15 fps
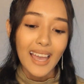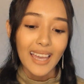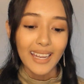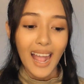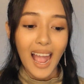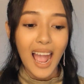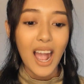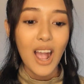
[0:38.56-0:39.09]

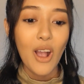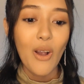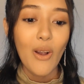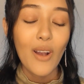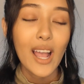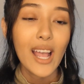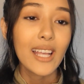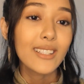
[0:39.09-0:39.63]
at
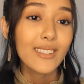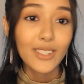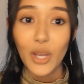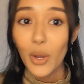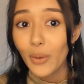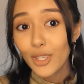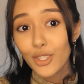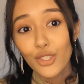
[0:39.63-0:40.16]
how it's
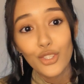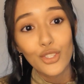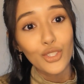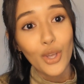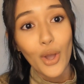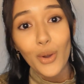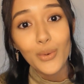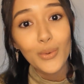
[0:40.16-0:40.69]
going
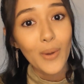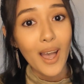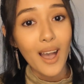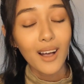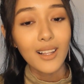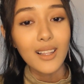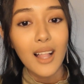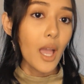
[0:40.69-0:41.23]
so
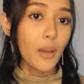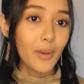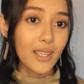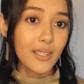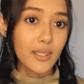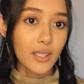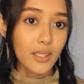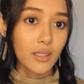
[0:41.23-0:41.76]
well. I
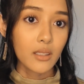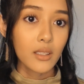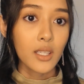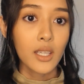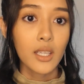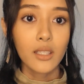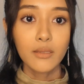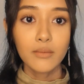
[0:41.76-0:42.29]

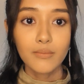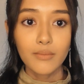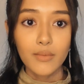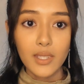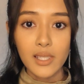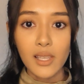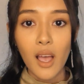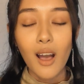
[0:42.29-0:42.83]
basically
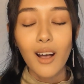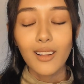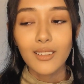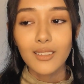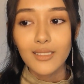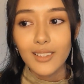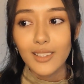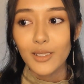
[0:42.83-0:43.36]

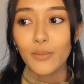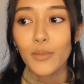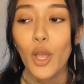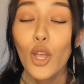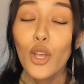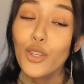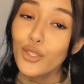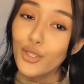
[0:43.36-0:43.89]
sell some
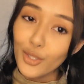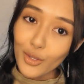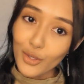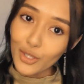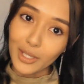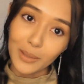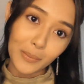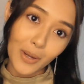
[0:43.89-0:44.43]

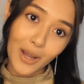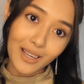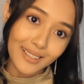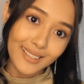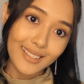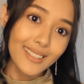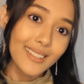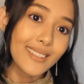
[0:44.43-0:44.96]
sushi
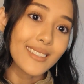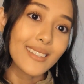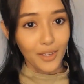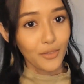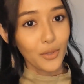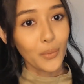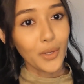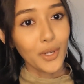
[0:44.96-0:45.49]
boxes.
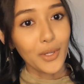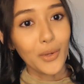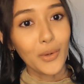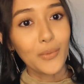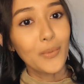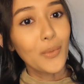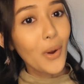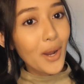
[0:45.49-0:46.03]
If you want to
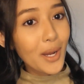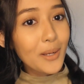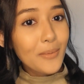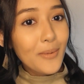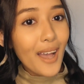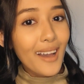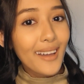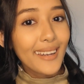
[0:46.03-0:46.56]
know more
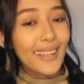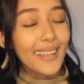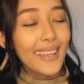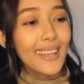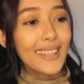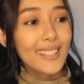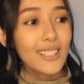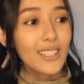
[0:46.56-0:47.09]
about
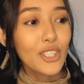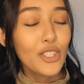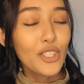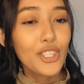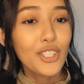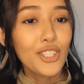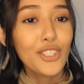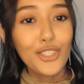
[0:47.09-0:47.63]
it, you
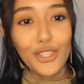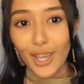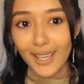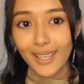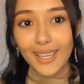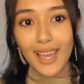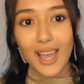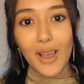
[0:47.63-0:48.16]
should
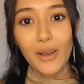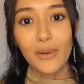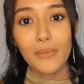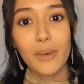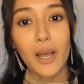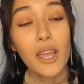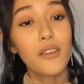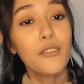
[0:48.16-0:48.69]
check out
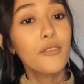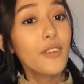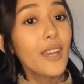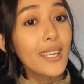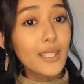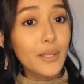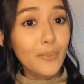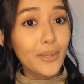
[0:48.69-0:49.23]
my
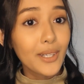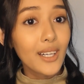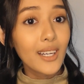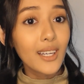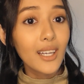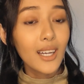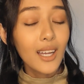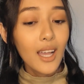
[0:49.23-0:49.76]

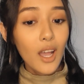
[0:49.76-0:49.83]
Facebook